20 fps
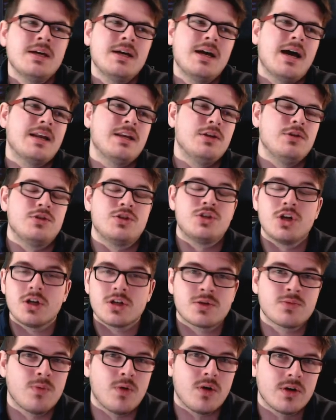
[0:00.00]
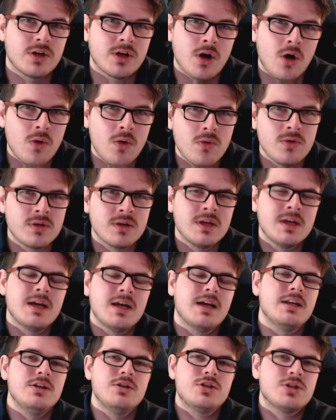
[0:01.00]
and you just want gold
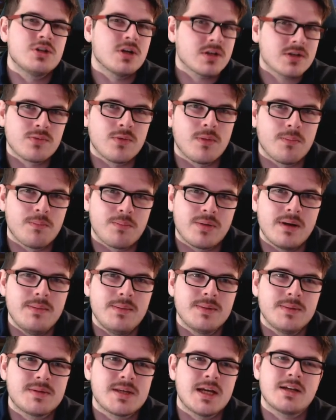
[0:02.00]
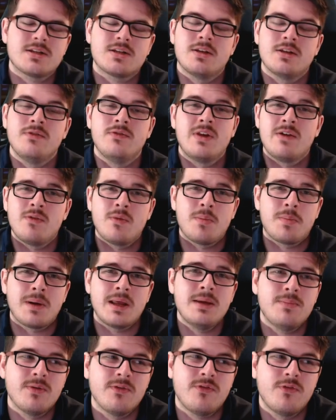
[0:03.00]
and you just want premium tanks that you've never
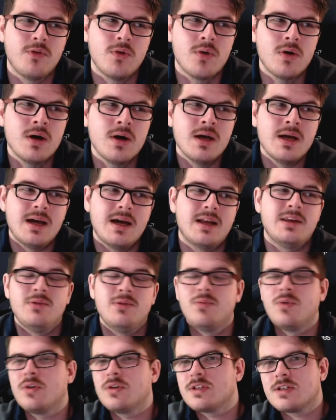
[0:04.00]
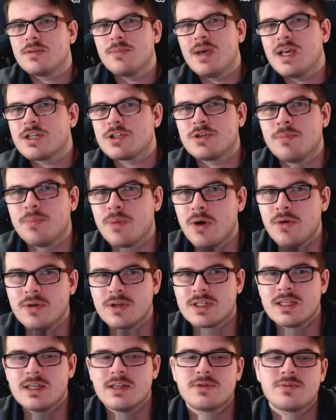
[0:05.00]
played before and you want some extra
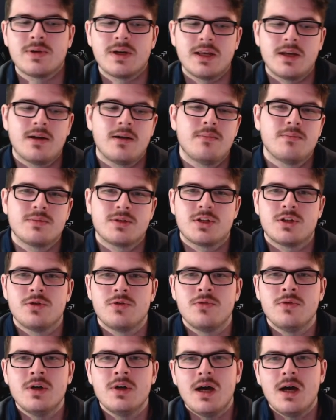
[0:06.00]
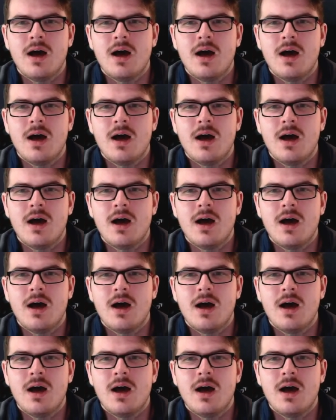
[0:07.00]
bonuses when it comes to